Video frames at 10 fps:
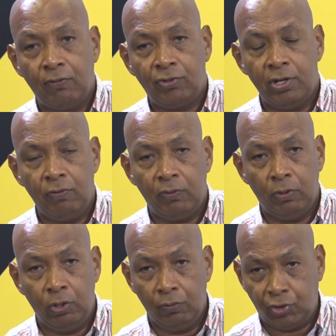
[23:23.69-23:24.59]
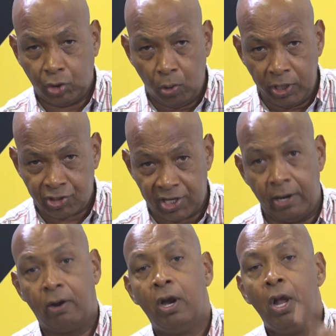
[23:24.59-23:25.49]
you, you, you've shown us
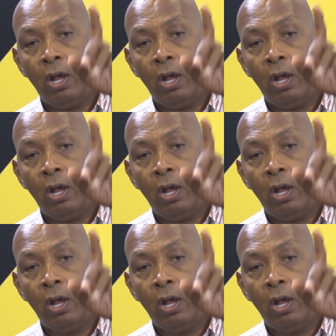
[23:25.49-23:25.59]
here,